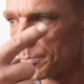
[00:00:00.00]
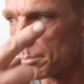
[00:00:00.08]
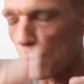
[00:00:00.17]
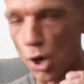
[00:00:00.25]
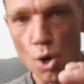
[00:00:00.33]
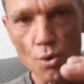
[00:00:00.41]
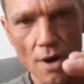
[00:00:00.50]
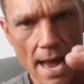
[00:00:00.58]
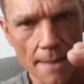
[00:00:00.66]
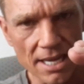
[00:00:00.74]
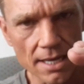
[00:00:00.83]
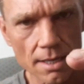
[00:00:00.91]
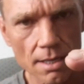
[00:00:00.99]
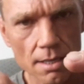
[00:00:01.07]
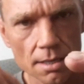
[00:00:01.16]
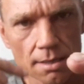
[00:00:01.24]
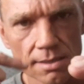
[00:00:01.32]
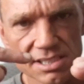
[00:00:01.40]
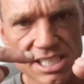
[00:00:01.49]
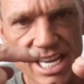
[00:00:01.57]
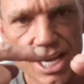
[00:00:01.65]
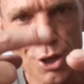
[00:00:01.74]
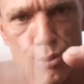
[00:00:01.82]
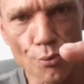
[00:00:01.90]
programming to
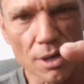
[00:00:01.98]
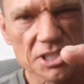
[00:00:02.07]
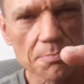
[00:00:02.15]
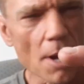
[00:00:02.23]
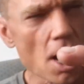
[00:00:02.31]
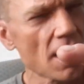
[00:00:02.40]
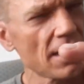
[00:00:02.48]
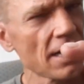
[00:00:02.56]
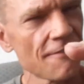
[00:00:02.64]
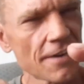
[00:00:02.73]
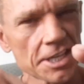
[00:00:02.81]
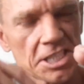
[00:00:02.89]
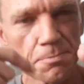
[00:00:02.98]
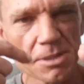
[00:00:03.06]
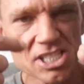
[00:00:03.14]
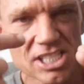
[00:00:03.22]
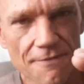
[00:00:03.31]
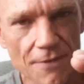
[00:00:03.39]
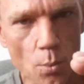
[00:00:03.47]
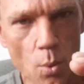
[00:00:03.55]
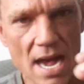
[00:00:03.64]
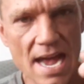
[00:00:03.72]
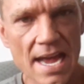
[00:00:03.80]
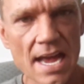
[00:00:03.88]
get you to respond in a very specific
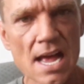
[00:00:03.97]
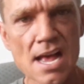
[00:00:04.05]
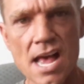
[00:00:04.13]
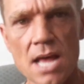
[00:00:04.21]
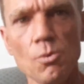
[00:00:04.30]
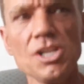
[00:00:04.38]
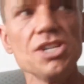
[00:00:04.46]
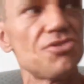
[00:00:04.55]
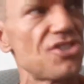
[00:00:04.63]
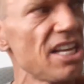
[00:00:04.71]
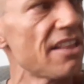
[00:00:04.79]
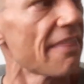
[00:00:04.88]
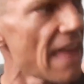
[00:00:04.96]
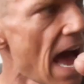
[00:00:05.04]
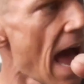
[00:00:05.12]
way. And when you see that that